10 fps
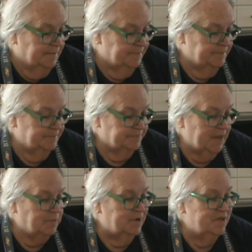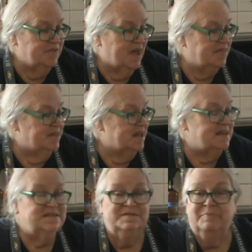I want to say, I think I
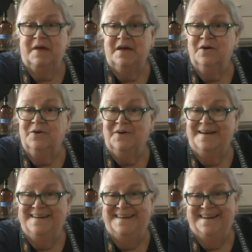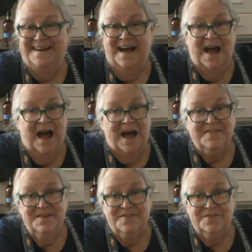did pear. I
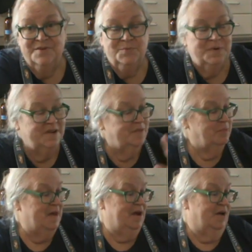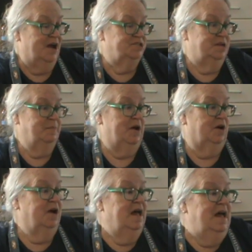think the third one is pear, actually
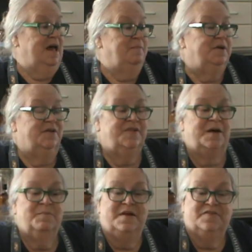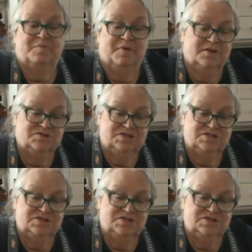pear, because I made some pear